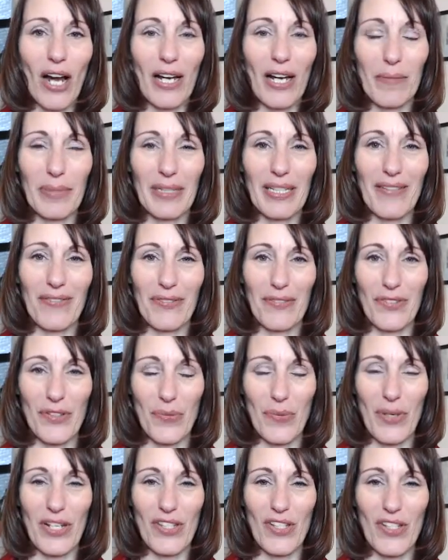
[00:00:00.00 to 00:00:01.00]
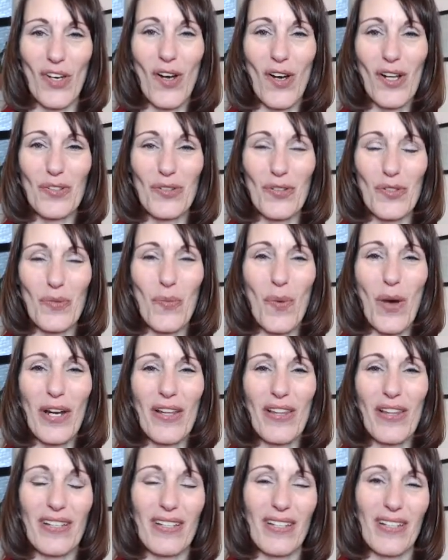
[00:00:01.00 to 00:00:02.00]
I believe is what it's called, is one of
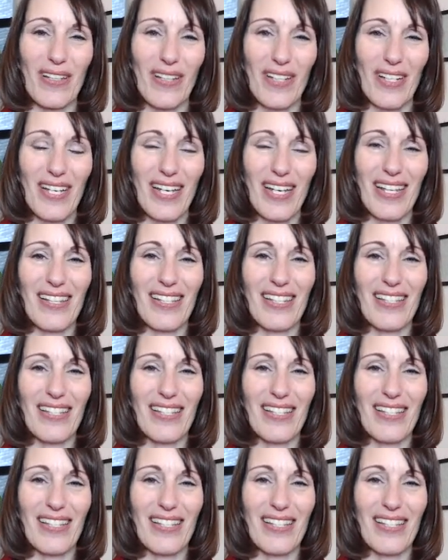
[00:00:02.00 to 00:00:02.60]
the